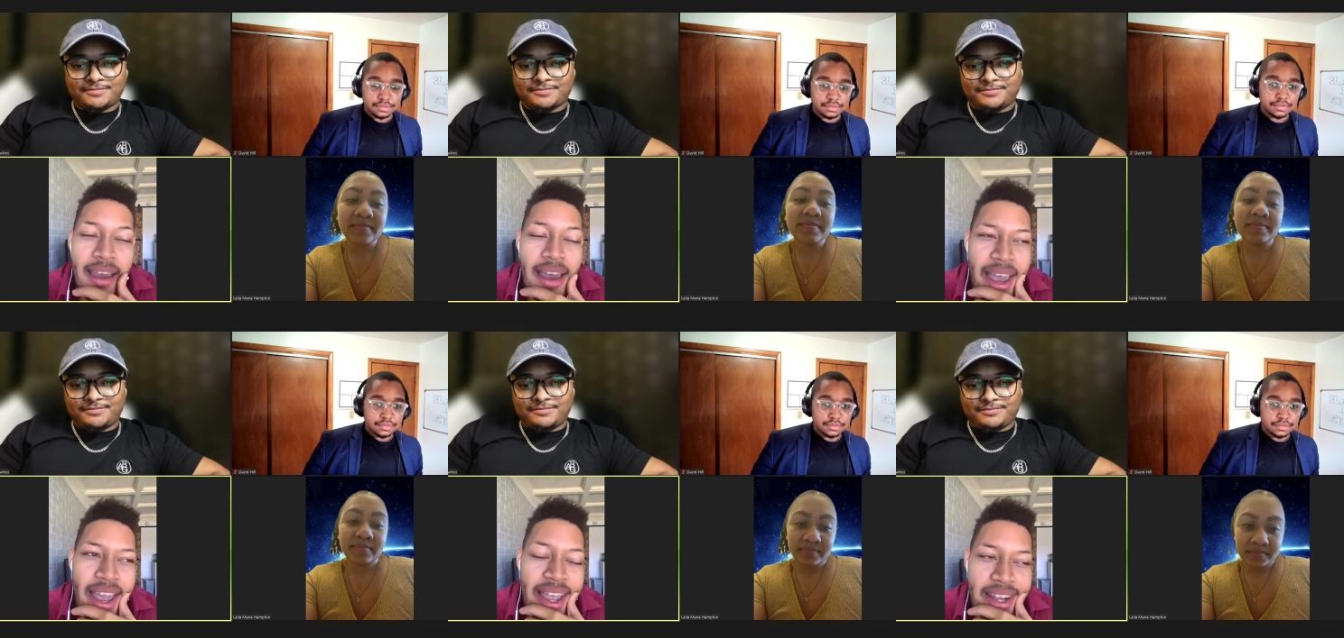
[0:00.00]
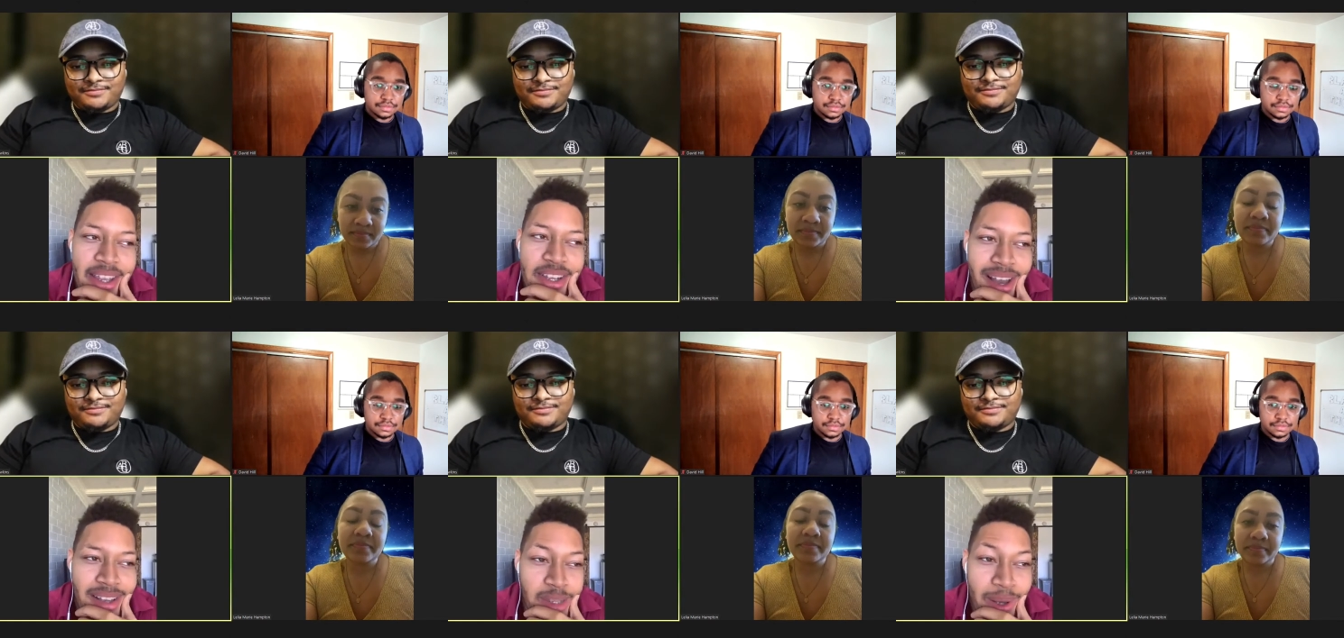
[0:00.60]
Speaker 1: and each
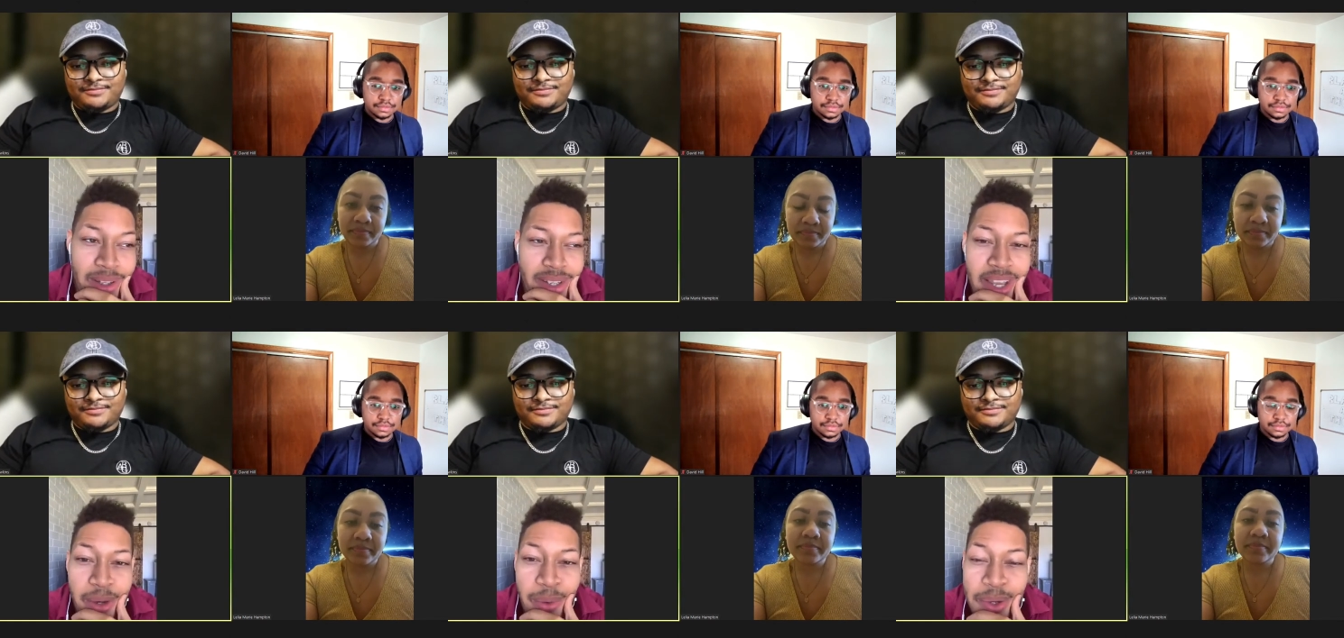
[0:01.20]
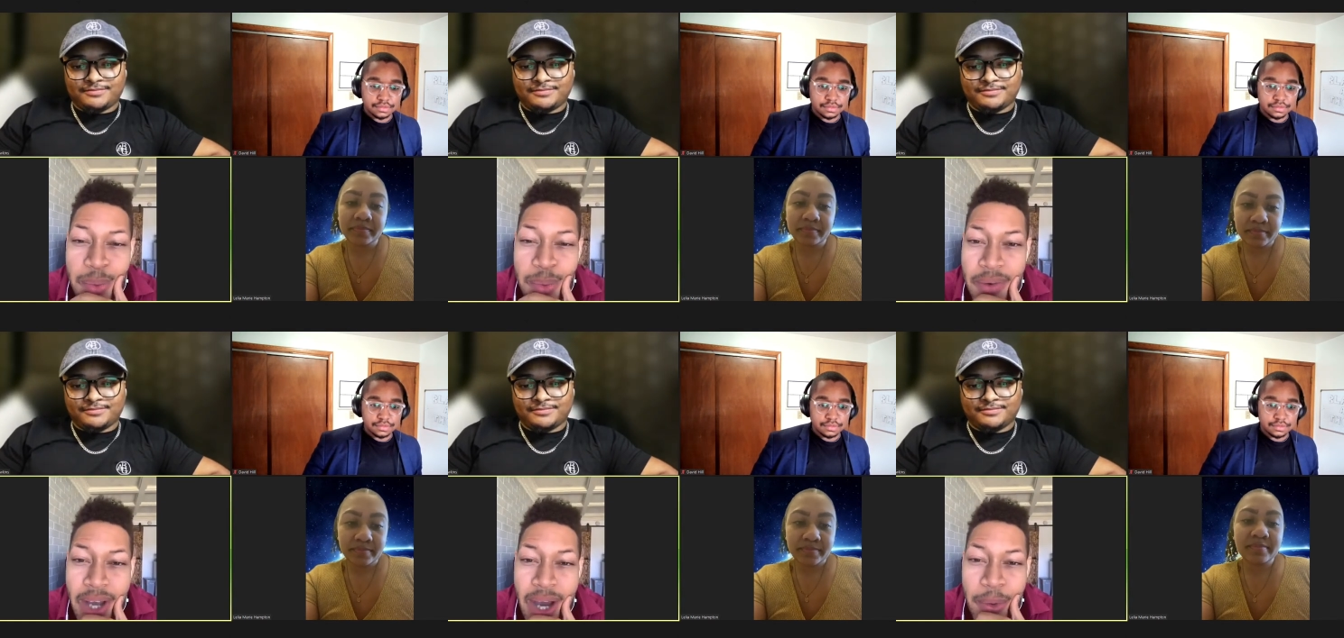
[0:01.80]
class is expected to take around
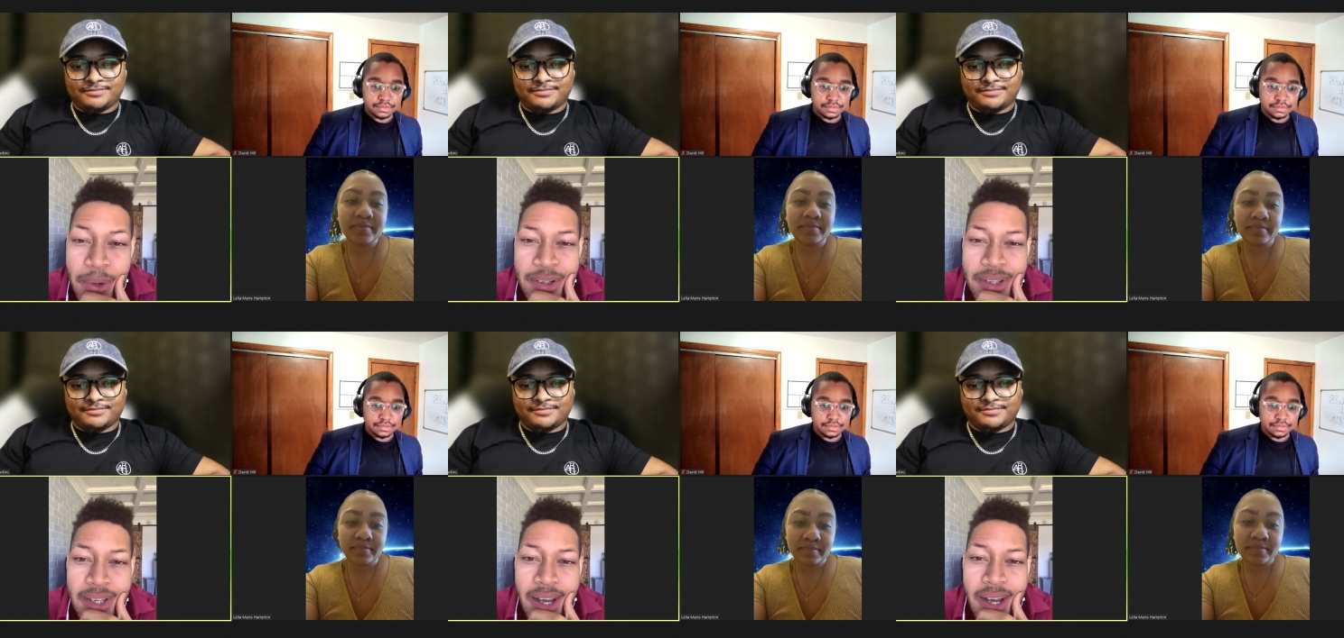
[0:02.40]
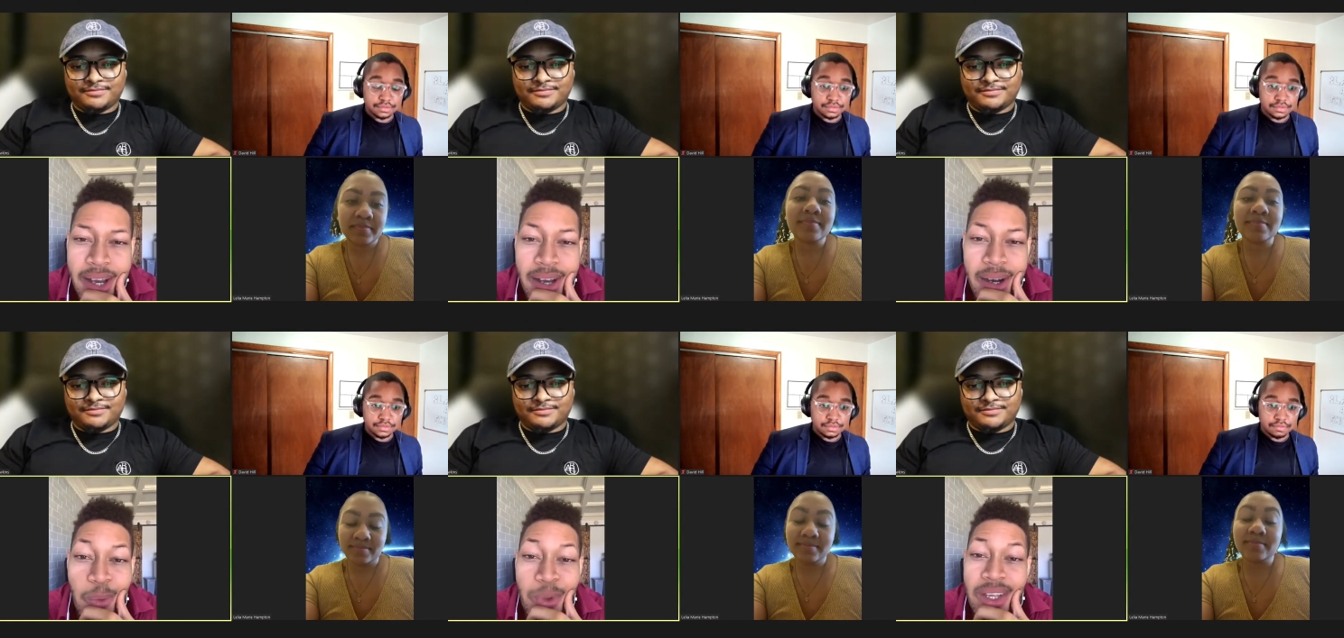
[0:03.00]
12 hours uh,
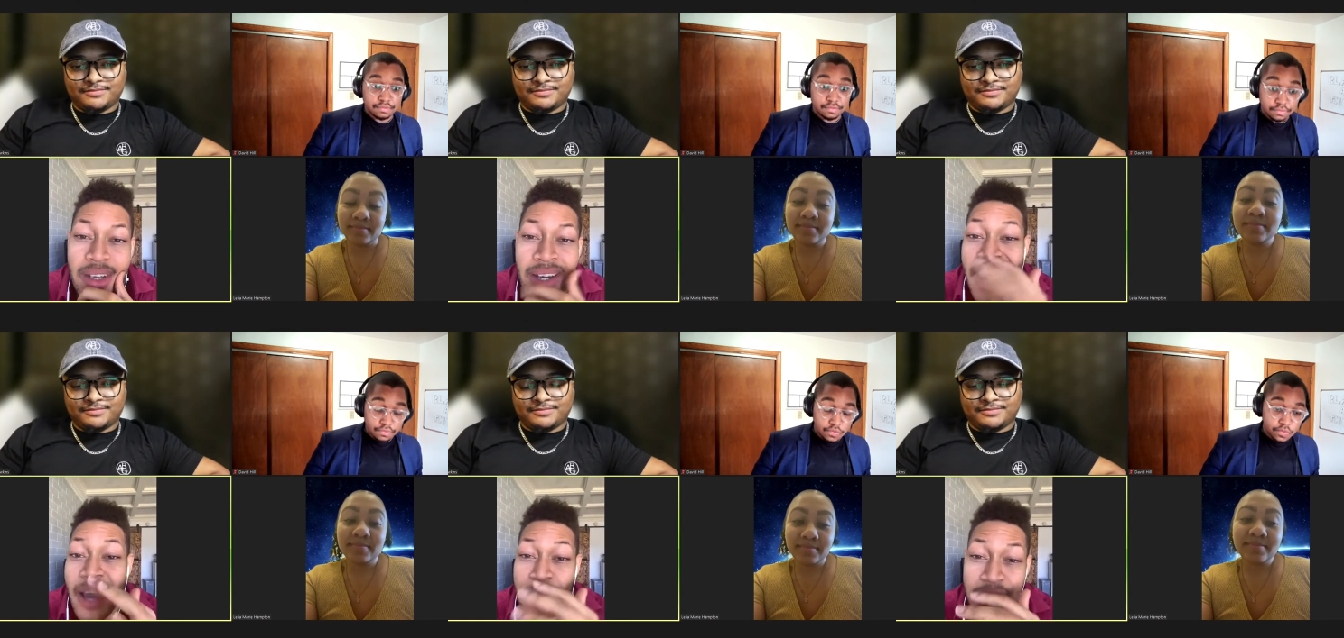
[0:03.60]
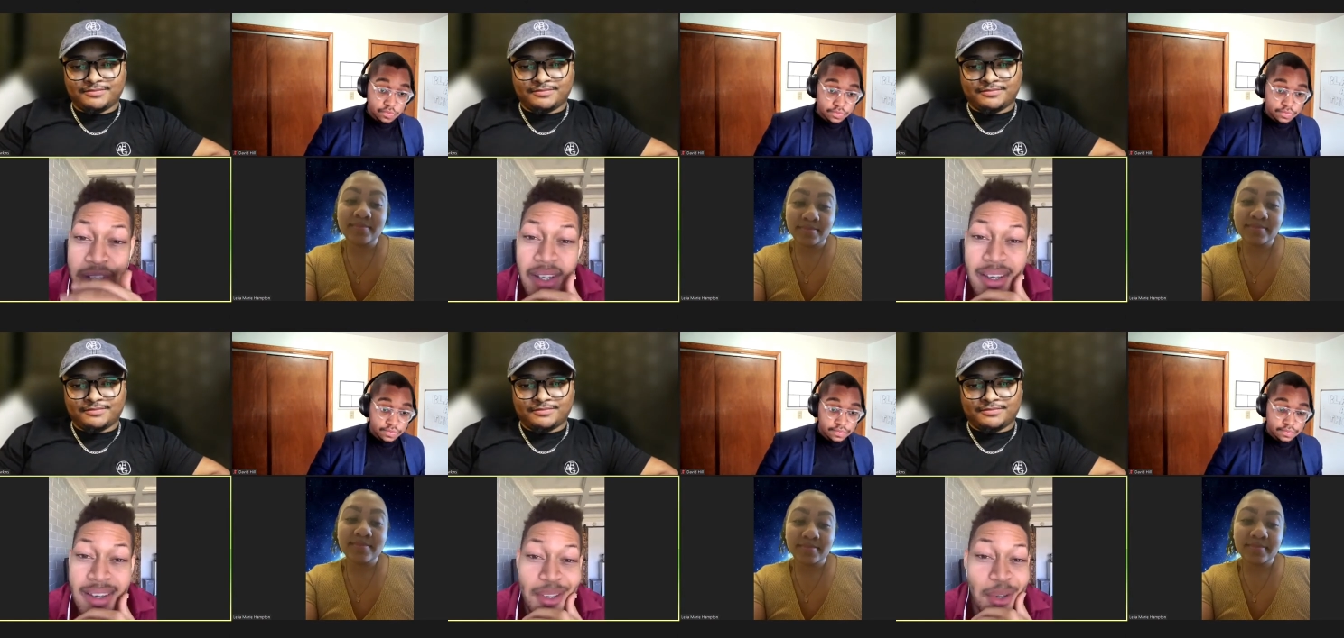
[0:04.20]
a week on average.
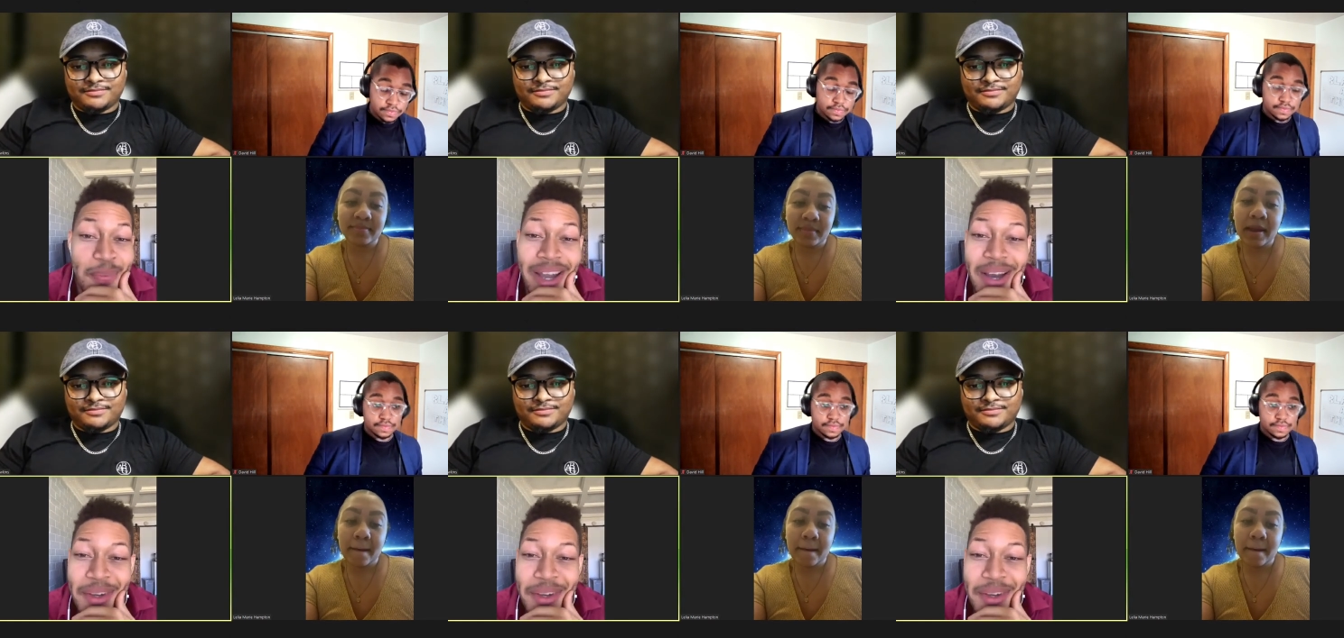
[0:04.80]
So you might have one